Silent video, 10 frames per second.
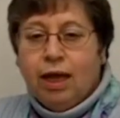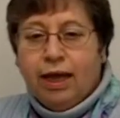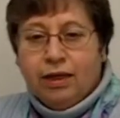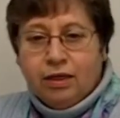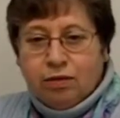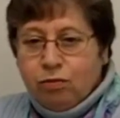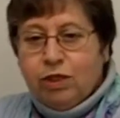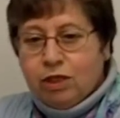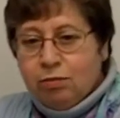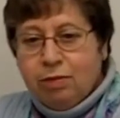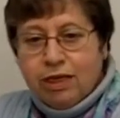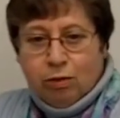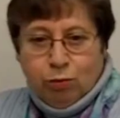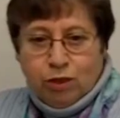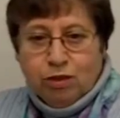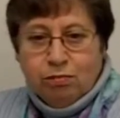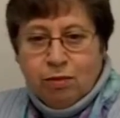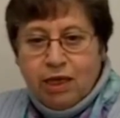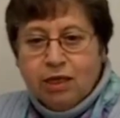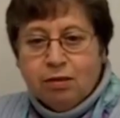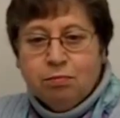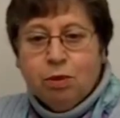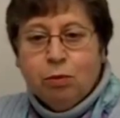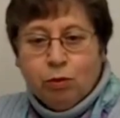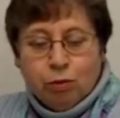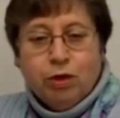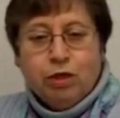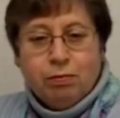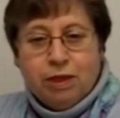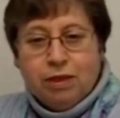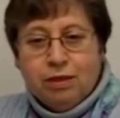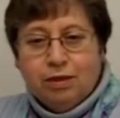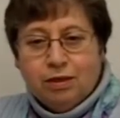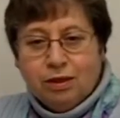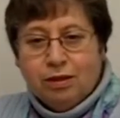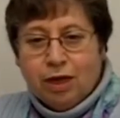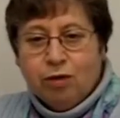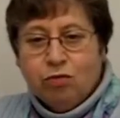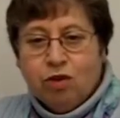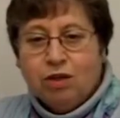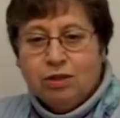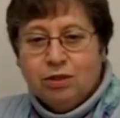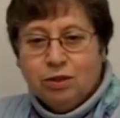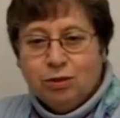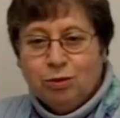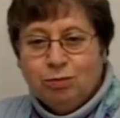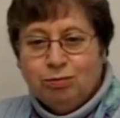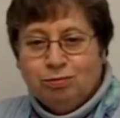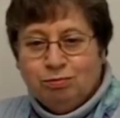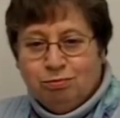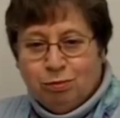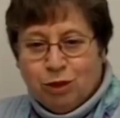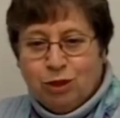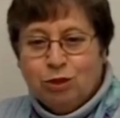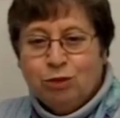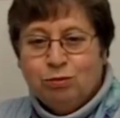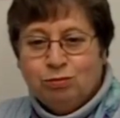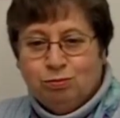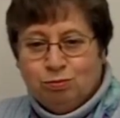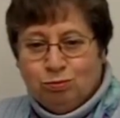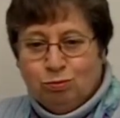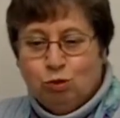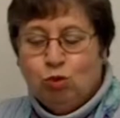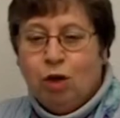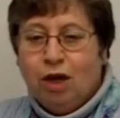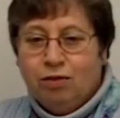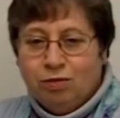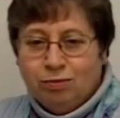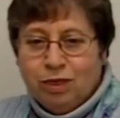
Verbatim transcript: And if we didn't make it, we didn't make it, but we were going to be an entire volunteer petition drive.